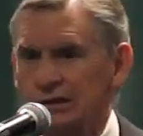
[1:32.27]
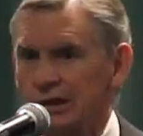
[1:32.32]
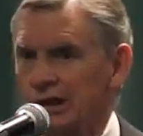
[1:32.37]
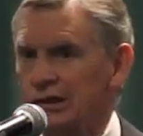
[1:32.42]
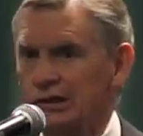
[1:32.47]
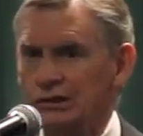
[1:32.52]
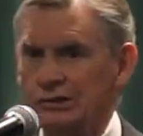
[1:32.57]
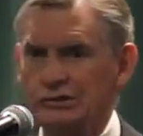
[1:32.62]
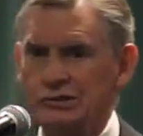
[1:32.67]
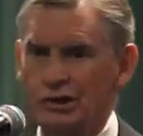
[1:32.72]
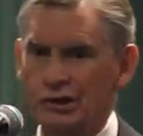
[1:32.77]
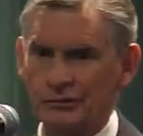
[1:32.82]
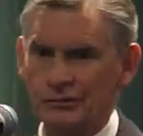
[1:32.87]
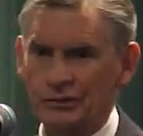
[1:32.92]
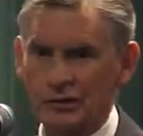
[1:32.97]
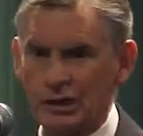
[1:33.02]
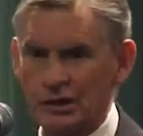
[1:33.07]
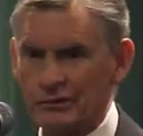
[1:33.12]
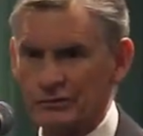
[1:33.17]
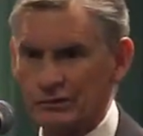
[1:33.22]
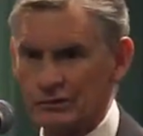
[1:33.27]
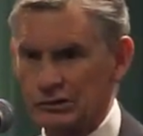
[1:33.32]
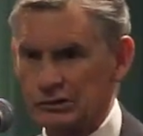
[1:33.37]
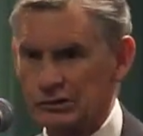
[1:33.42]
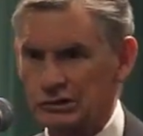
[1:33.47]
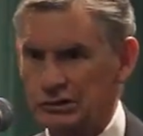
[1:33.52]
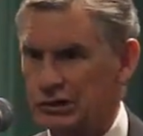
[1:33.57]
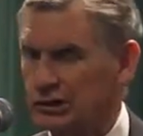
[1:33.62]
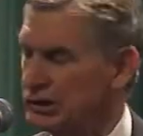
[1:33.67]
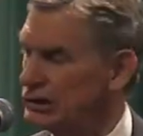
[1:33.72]
I had a tough life as a
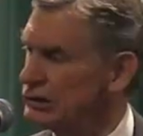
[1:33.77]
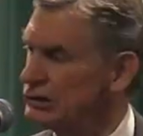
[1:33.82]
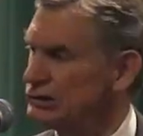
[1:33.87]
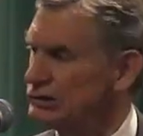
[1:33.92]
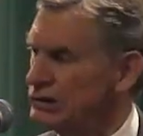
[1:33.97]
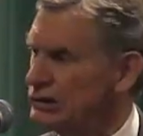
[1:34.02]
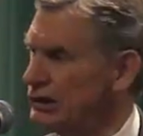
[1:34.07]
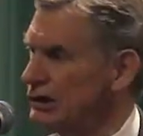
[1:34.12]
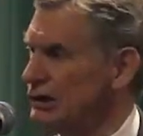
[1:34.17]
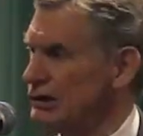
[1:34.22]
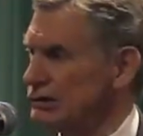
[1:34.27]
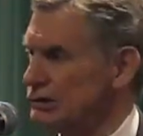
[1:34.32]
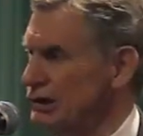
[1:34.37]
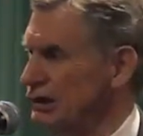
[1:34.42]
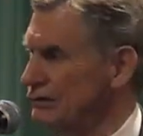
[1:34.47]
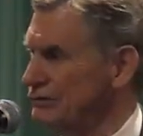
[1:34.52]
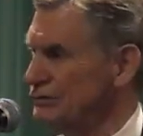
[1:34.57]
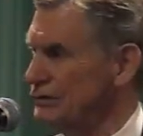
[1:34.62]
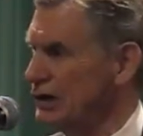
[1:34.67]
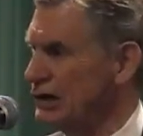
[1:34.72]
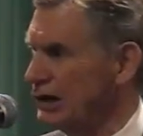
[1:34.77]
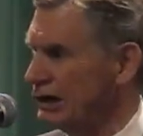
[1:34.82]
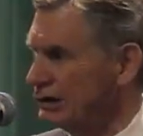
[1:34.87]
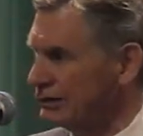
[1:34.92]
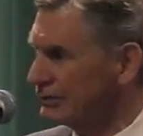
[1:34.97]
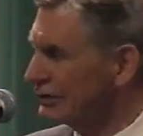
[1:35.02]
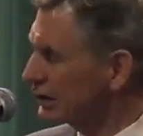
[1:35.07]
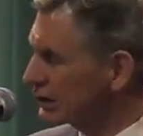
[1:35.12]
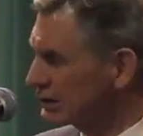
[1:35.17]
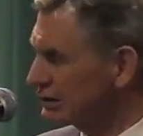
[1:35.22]
kid. Yeah, tough
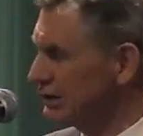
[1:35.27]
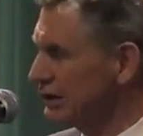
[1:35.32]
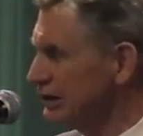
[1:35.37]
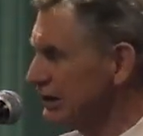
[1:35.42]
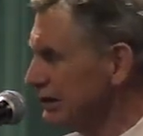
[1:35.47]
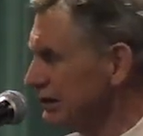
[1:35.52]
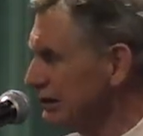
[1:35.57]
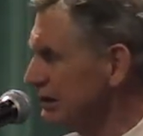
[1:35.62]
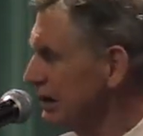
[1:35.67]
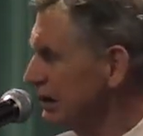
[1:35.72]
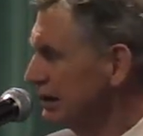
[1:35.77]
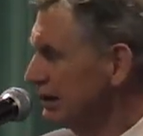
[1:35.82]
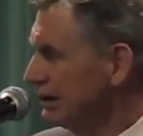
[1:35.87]
life, I tell you.